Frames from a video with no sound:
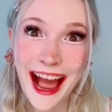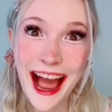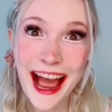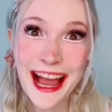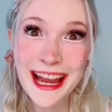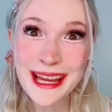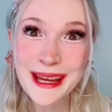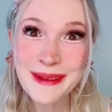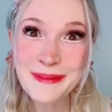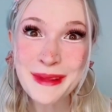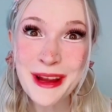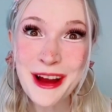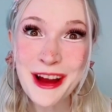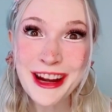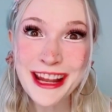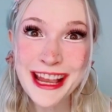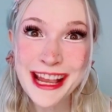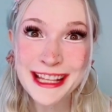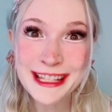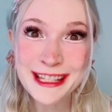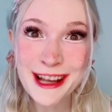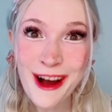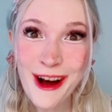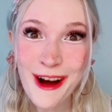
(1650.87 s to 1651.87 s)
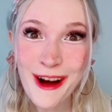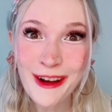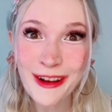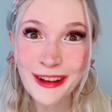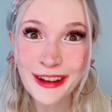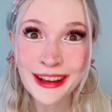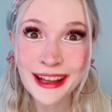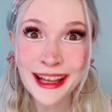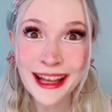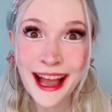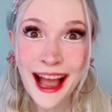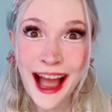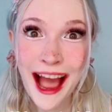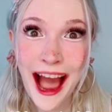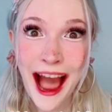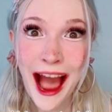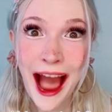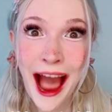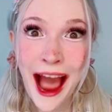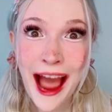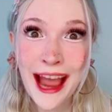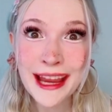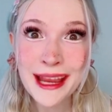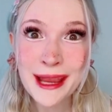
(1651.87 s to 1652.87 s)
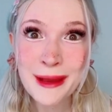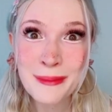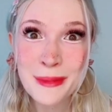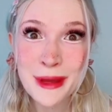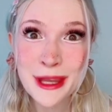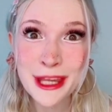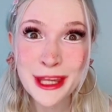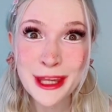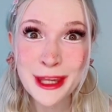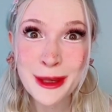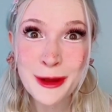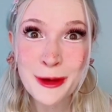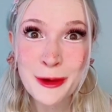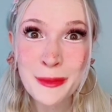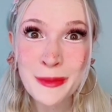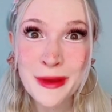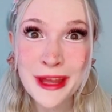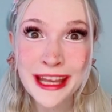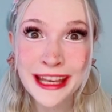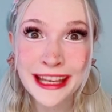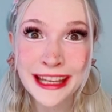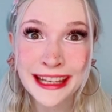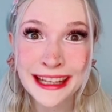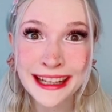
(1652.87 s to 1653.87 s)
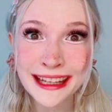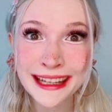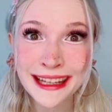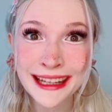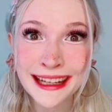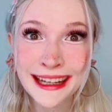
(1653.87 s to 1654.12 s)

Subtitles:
I am not a doll. I am a human.